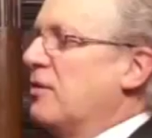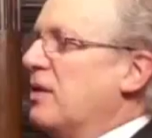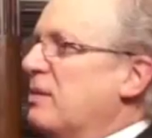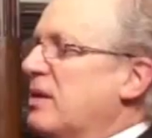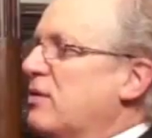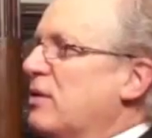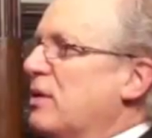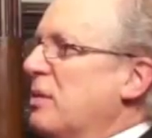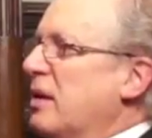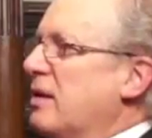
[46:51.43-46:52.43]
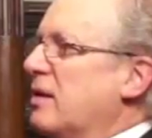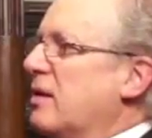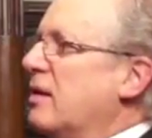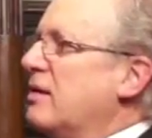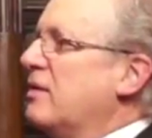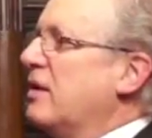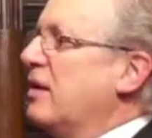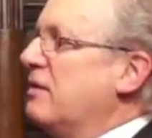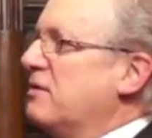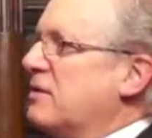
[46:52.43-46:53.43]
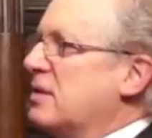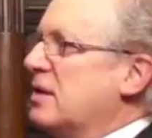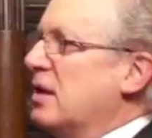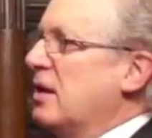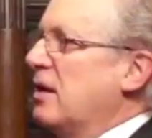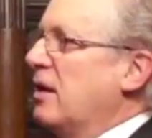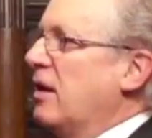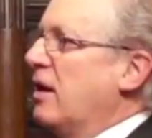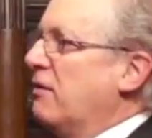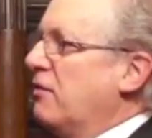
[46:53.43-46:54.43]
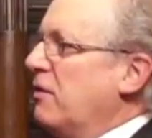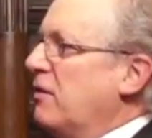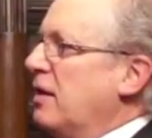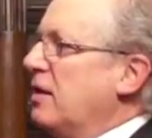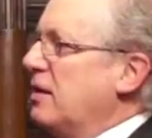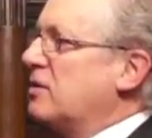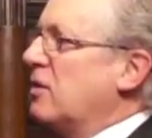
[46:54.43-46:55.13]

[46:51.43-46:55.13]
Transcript: Rabbi told me God gives everything and